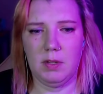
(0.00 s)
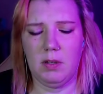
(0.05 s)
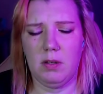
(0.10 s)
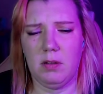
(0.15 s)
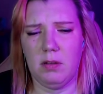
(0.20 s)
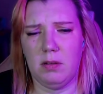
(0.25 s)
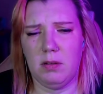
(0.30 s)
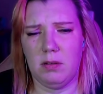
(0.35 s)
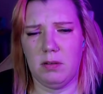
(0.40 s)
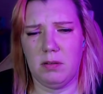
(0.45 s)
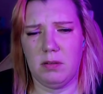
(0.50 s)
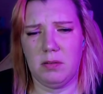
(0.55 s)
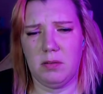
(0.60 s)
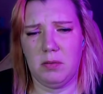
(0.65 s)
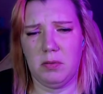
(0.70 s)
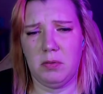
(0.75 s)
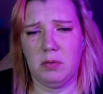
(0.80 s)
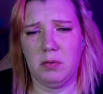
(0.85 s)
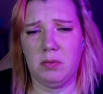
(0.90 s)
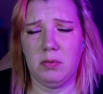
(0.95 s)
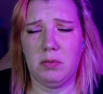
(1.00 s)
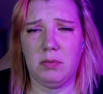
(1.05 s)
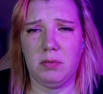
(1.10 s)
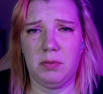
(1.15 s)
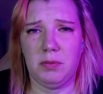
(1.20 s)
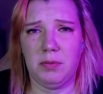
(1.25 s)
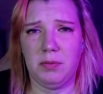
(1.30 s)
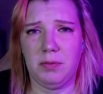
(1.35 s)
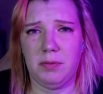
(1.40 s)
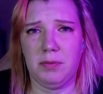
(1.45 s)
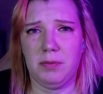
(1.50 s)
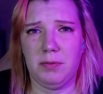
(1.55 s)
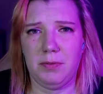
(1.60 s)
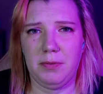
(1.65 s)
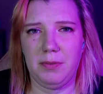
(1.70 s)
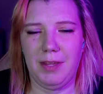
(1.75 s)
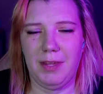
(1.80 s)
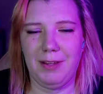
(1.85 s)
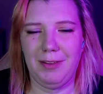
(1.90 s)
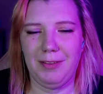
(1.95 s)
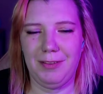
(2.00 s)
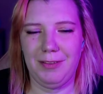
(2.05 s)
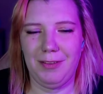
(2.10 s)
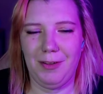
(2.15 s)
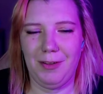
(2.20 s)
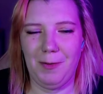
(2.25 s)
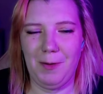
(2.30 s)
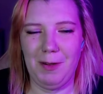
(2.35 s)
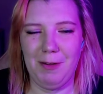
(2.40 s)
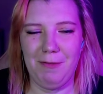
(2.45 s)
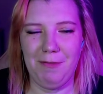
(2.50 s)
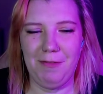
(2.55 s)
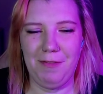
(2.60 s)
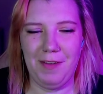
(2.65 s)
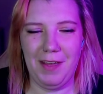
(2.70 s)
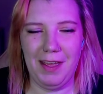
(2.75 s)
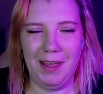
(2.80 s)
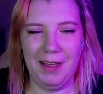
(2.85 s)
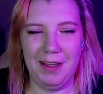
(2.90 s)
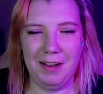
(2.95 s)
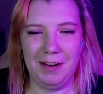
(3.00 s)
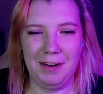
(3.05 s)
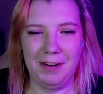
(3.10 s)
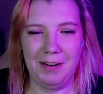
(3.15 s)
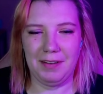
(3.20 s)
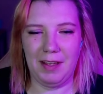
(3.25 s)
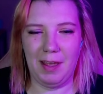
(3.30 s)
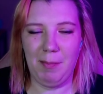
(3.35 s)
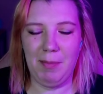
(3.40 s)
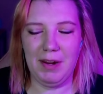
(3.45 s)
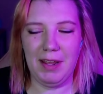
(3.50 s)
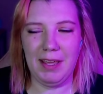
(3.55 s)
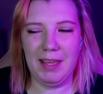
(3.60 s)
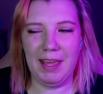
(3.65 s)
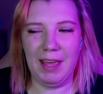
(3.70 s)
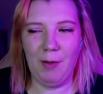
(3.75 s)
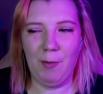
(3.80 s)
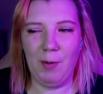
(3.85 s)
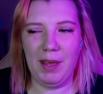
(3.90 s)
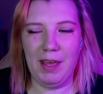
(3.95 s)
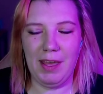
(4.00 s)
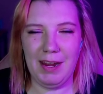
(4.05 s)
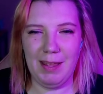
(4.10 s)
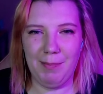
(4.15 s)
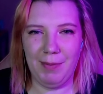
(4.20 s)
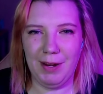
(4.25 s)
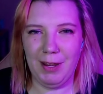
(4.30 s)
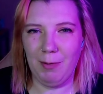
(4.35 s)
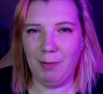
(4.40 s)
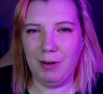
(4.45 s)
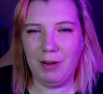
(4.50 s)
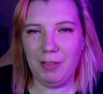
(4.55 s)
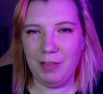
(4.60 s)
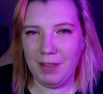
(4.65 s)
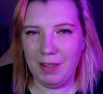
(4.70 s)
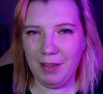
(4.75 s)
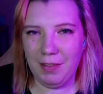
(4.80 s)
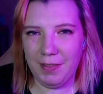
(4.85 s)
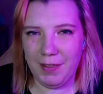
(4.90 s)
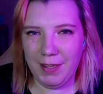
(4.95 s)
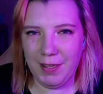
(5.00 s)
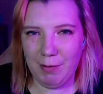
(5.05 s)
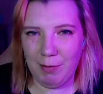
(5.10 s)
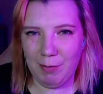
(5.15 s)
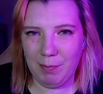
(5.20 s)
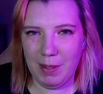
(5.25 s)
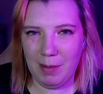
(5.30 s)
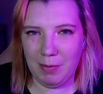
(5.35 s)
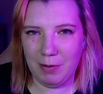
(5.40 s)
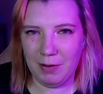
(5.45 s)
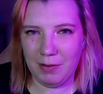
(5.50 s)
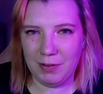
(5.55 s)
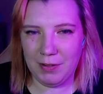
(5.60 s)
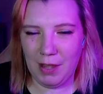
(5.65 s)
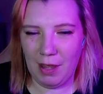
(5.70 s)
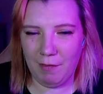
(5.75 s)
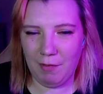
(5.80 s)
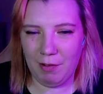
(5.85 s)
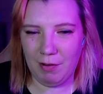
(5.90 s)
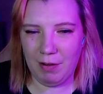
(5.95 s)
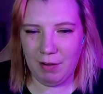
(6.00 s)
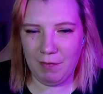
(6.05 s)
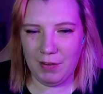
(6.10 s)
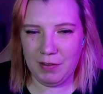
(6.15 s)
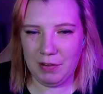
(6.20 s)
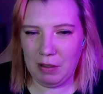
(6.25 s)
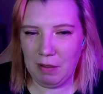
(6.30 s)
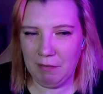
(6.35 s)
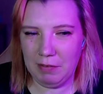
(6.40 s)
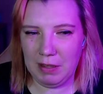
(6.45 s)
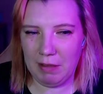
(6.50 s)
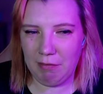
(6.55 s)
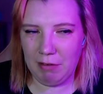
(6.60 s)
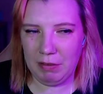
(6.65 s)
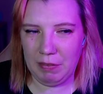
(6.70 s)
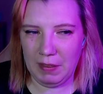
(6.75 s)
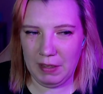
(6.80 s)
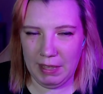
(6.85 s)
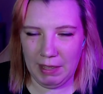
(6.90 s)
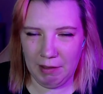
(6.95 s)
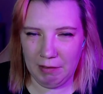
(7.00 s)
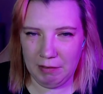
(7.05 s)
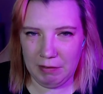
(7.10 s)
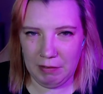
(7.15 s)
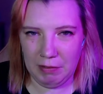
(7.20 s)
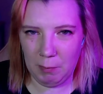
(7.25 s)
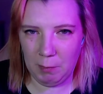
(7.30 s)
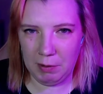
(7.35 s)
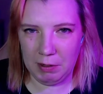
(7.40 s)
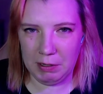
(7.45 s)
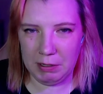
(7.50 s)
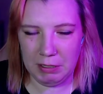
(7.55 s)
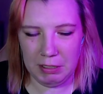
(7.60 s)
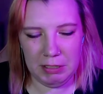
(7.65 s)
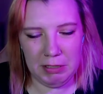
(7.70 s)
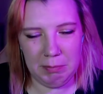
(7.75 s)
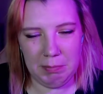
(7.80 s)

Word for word: Oh that's so unfair. I mean, I get why anybody would think that he would be able to solve it if he solves everything else in the world,